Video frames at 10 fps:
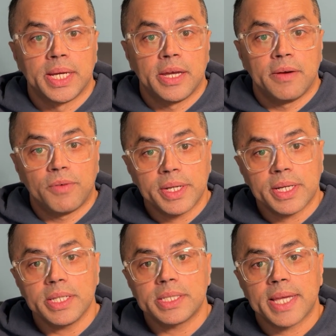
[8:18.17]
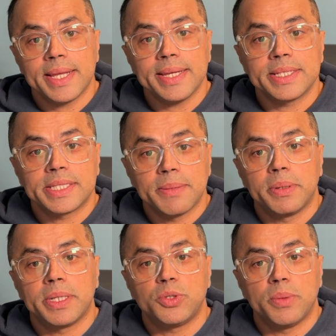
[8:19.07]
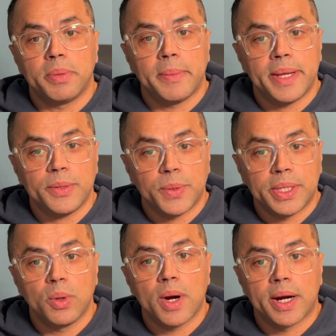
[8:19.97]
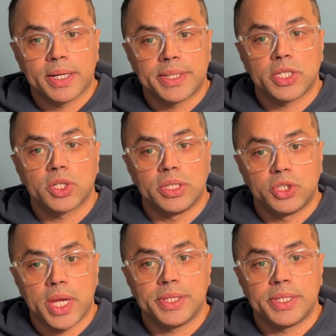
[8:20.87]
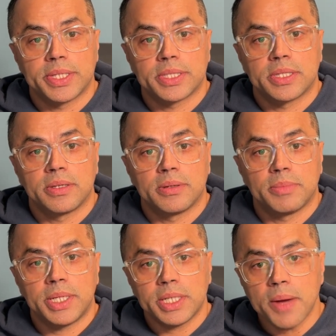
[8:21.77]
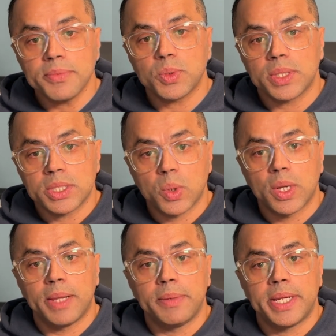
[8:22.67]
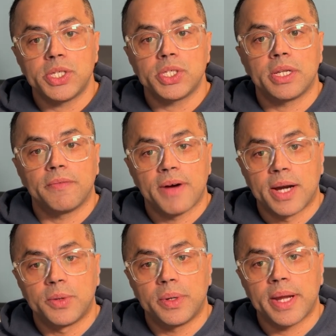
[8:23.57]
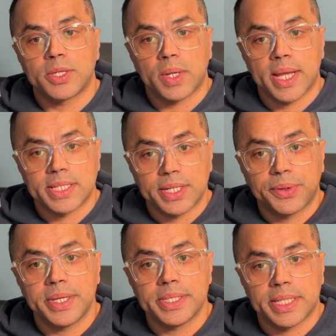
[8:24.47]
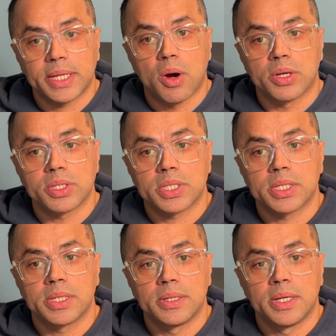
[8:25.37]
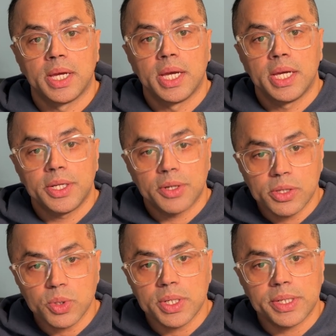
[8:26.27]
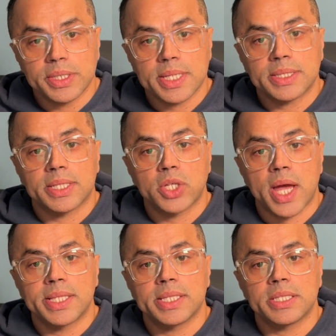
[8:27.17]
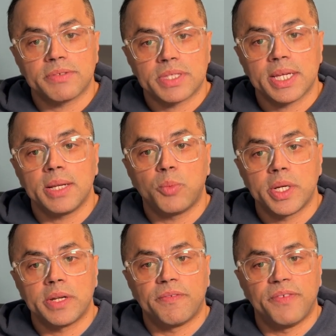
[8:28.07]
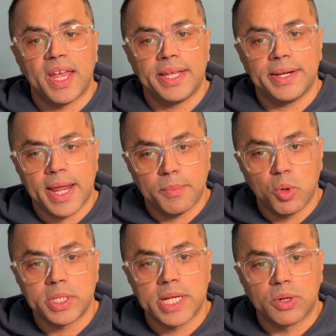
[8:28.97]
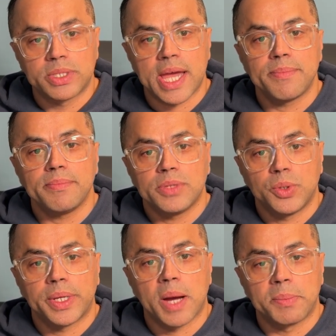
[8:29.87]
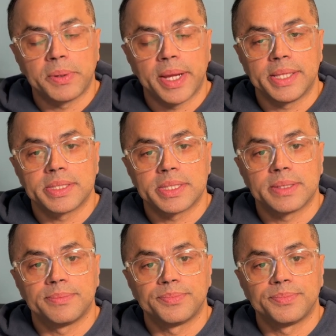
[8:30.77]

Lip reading: Vertical scaling is simpler to implement with no architectural changes, but it comes with its own limitation of hardware as well as increase in cost. It also increases the chances of a single point of failure and more downtime during upgrades.